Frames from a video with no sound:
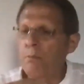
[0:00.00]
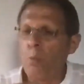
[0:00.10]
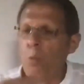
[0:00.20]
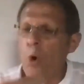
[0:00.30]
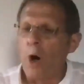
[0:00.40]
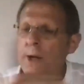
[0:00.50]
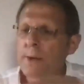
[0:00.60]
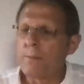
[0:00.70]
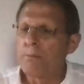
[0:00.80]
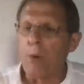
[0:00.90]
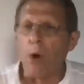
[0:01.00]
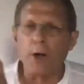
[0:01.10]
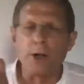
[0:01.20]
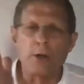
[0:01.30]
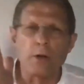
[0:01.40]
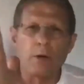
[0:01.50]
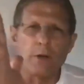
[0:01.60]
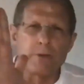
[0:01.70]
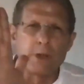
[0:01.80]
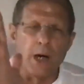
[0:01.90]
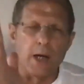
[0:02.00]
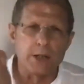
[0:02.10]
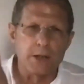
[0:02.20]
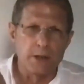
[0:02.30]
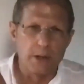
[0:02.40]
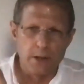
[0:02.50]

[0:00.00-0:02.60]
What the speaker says: one particle of dust